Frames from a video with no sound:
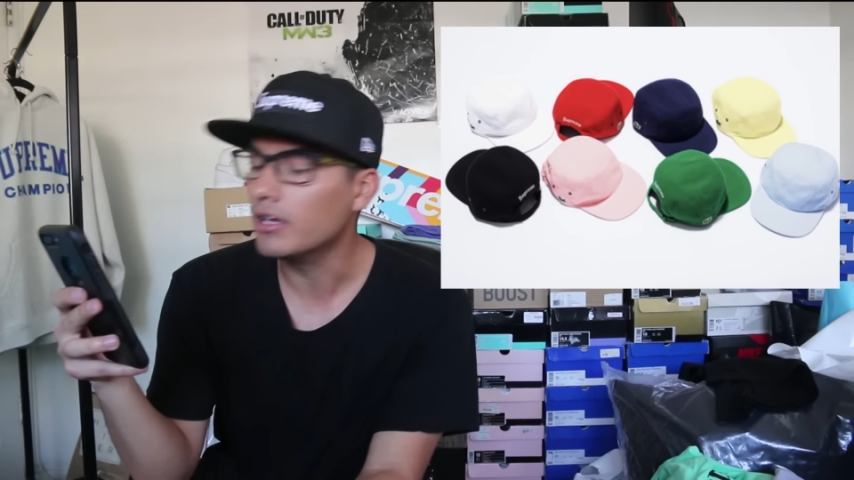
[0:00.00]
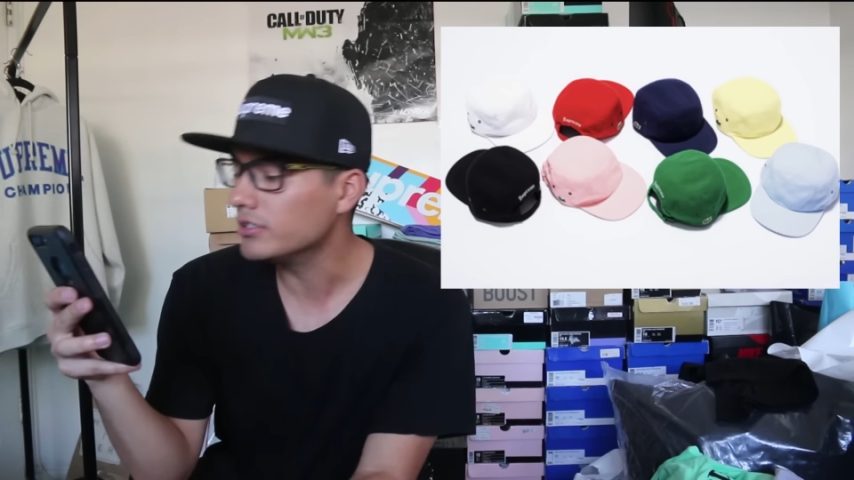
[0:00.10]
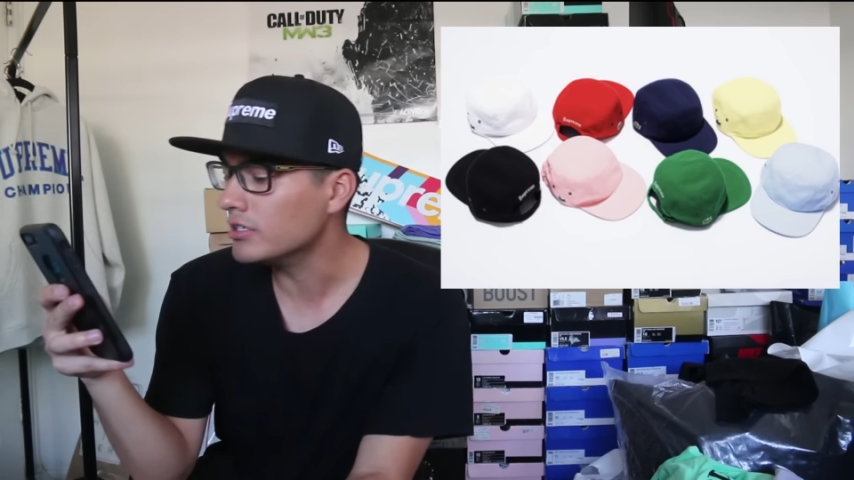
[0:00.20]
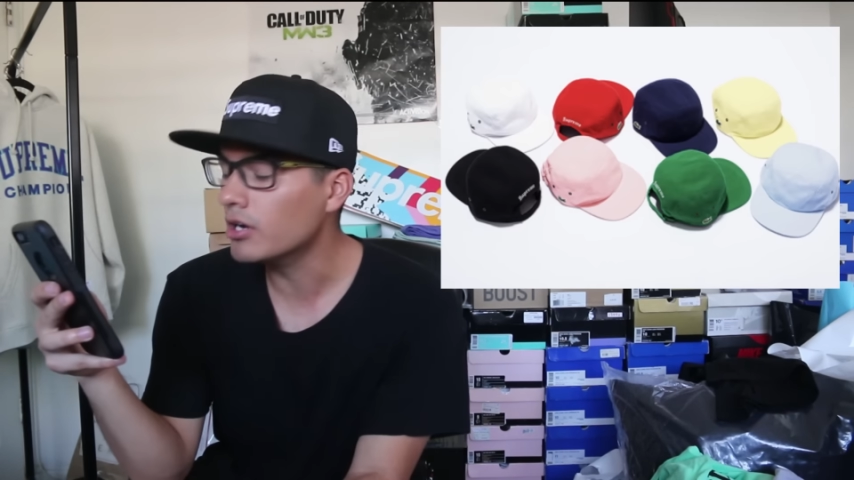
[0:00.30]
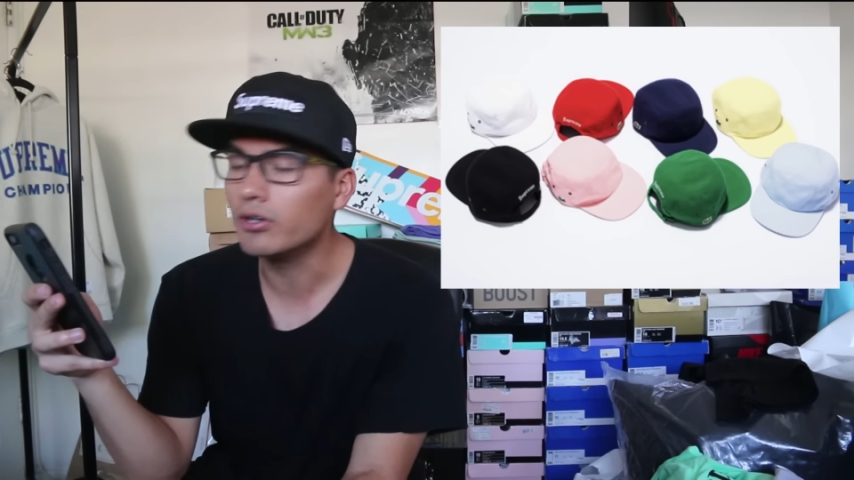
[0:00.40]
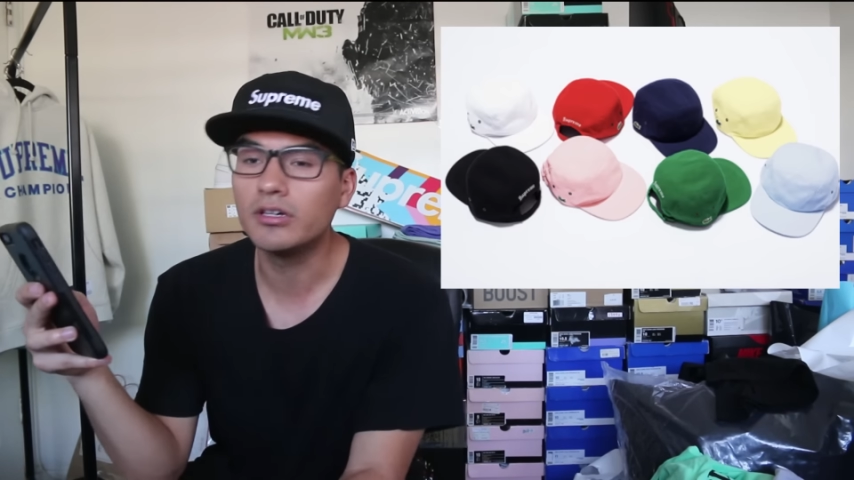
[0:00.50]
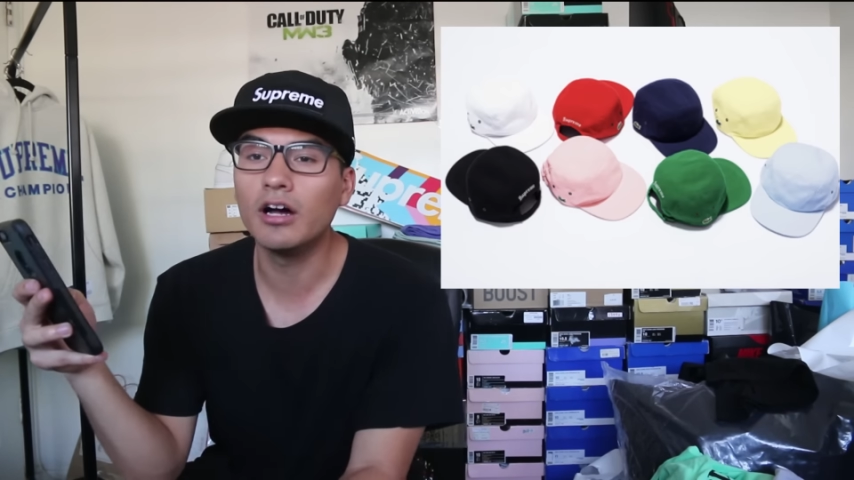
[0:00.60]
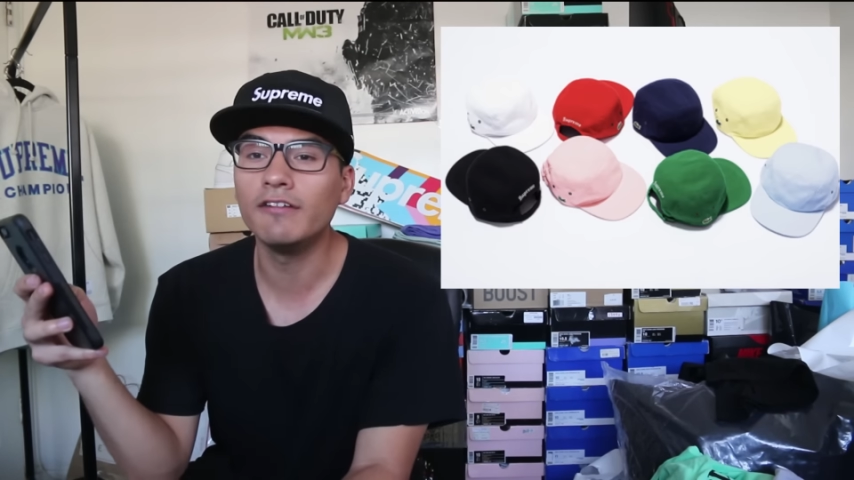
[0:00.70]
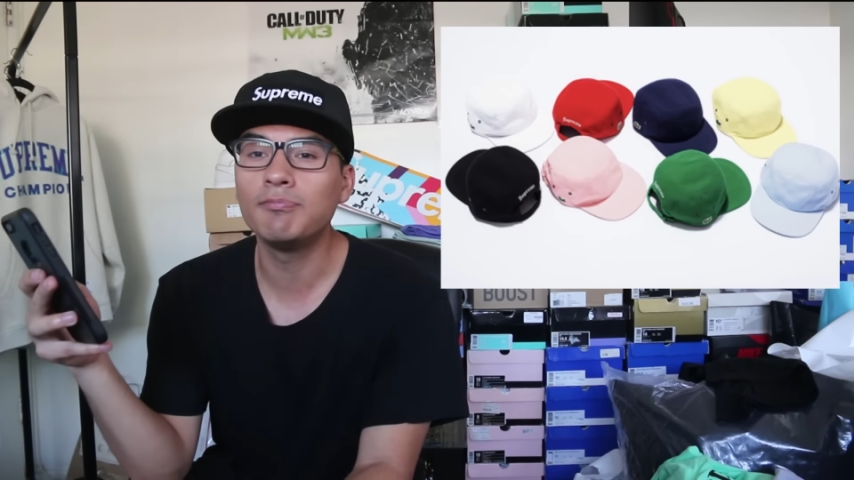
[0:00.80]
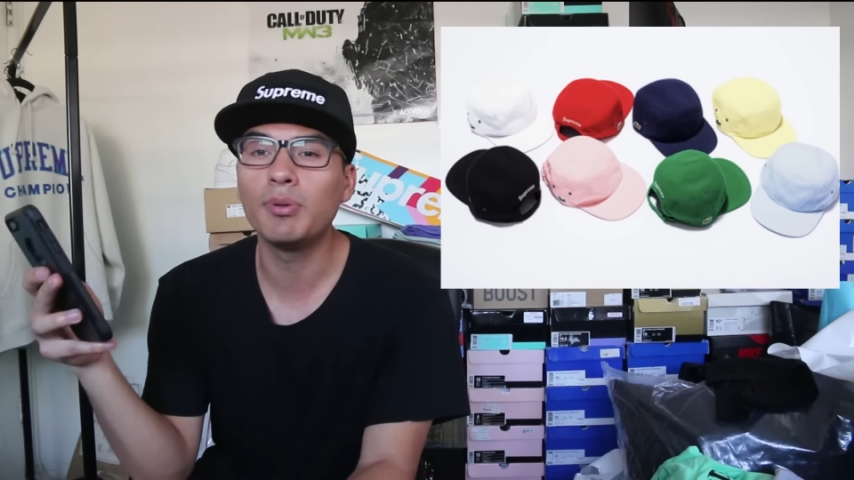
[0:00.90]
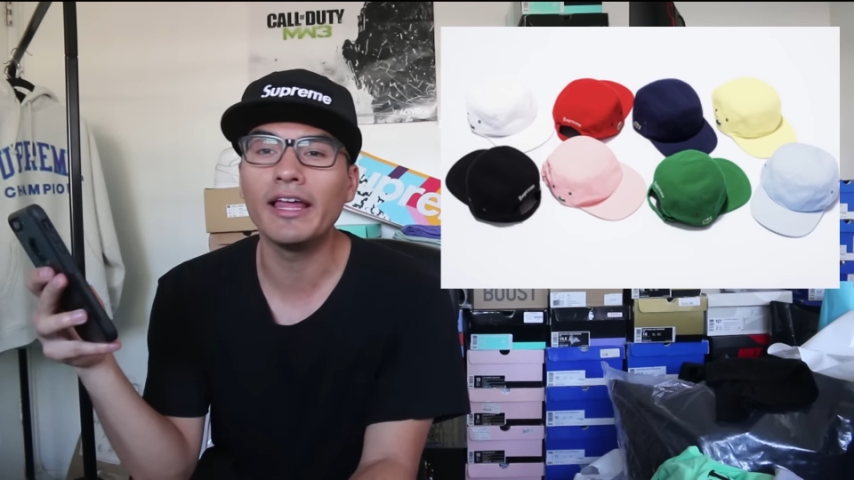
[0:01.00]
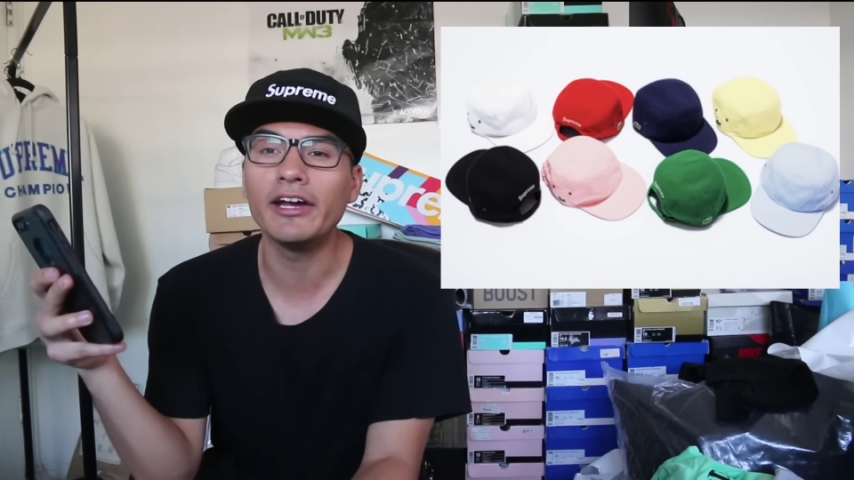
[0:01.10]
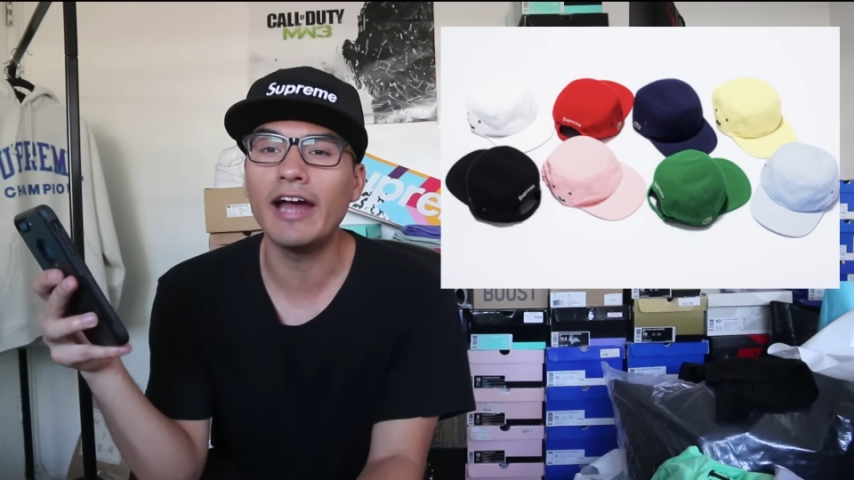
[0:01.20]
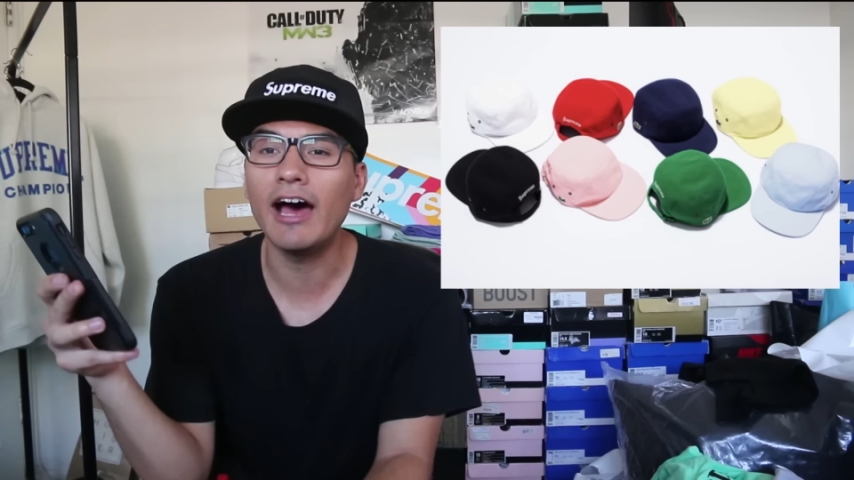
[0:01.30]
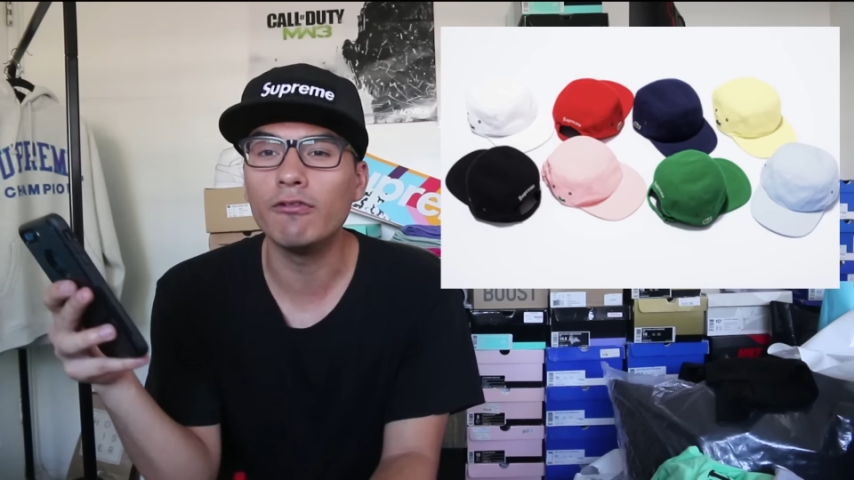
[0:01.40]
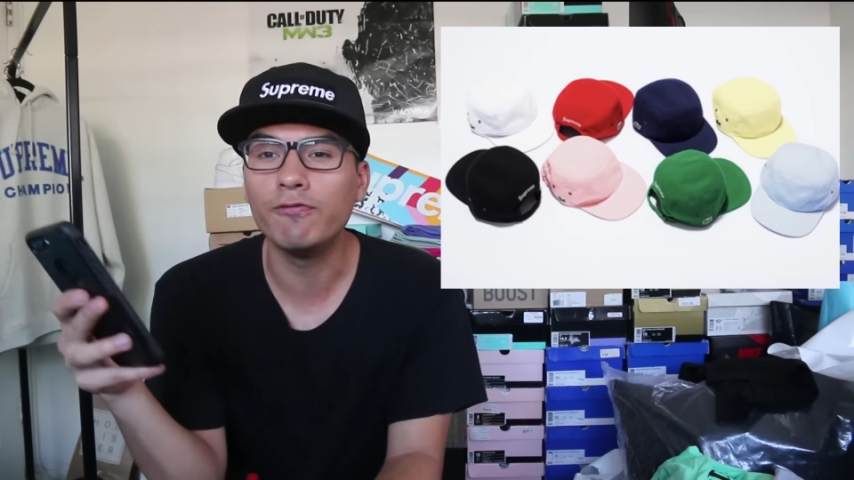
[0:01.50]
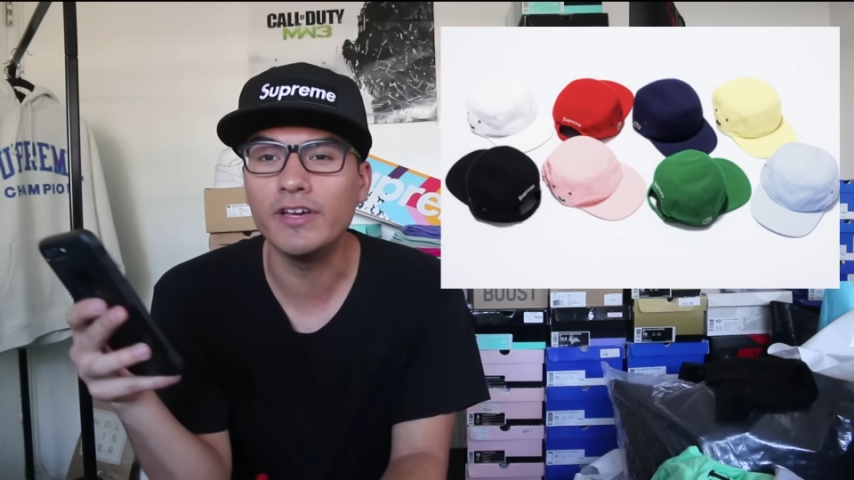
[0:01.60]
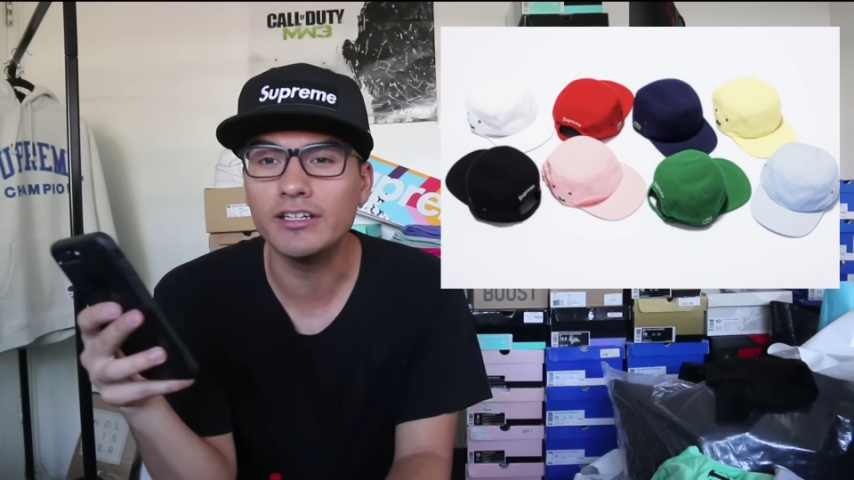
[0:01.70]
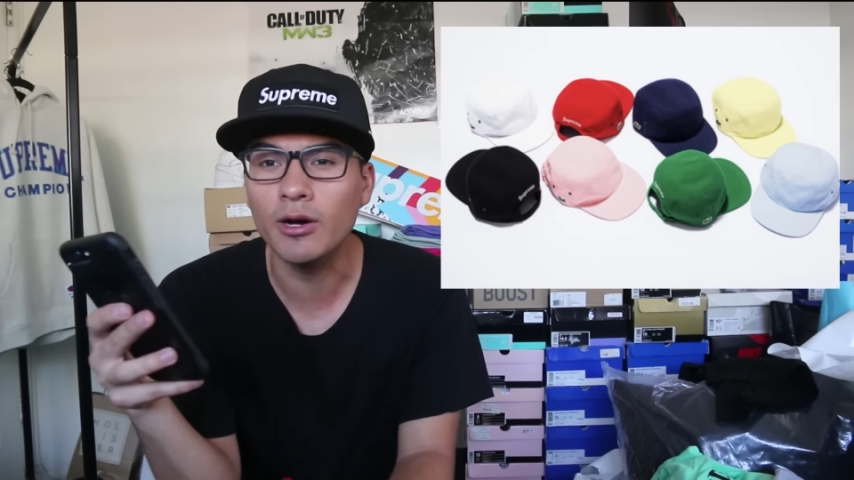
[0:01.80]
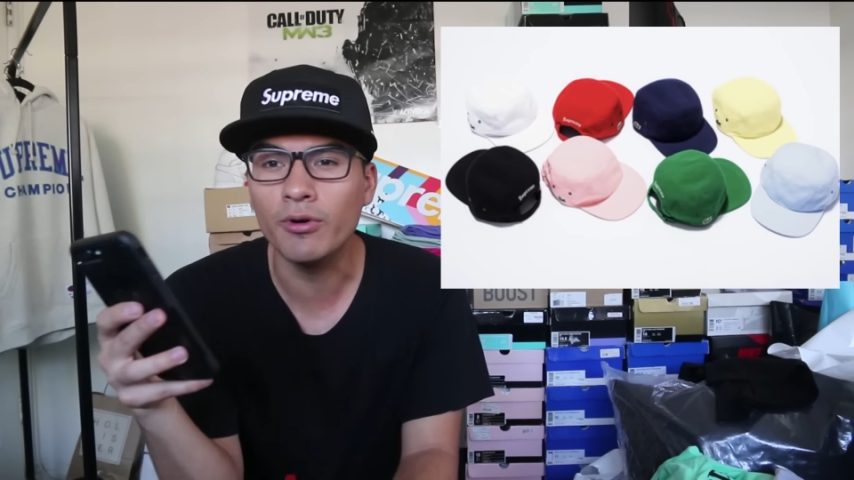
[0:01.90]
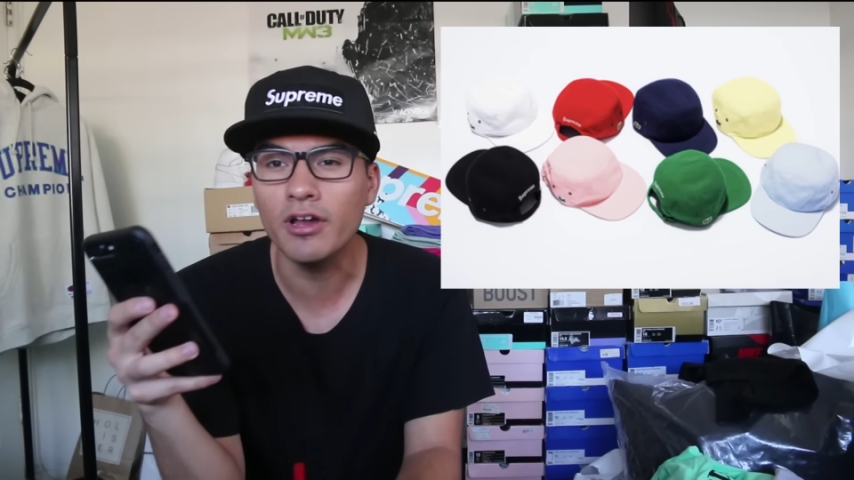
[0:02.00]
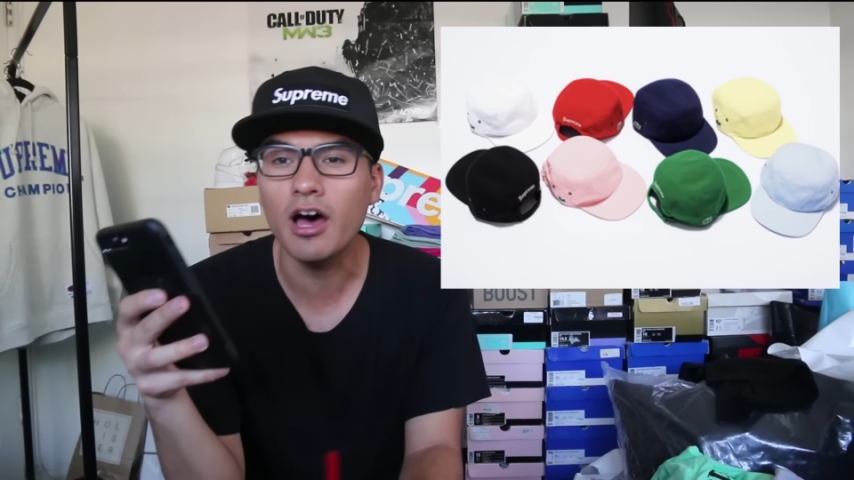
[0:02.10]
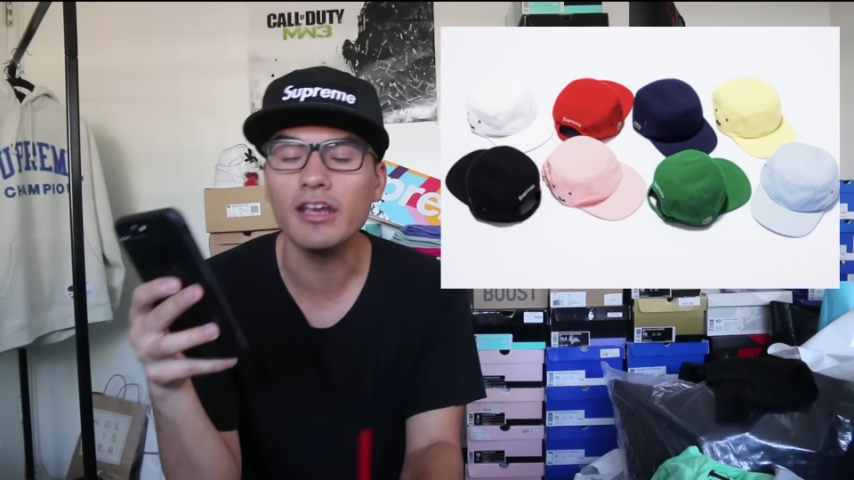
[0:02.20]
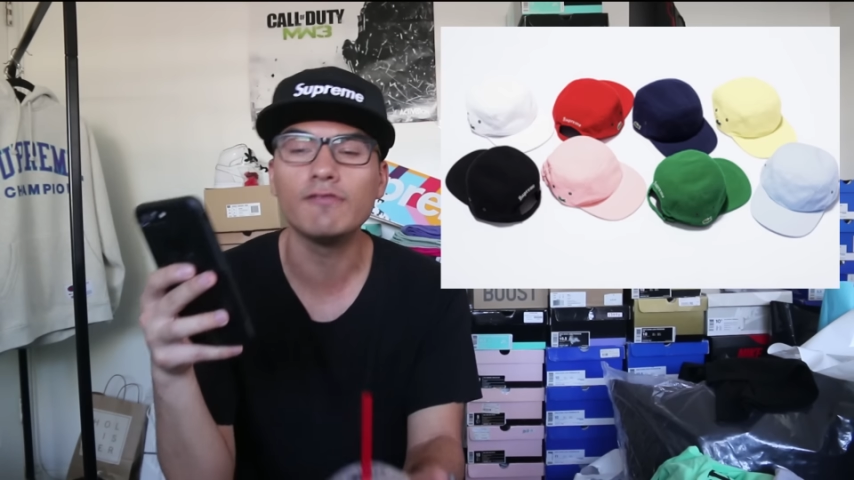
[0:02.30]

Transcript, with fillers: you know, golf player outfit going on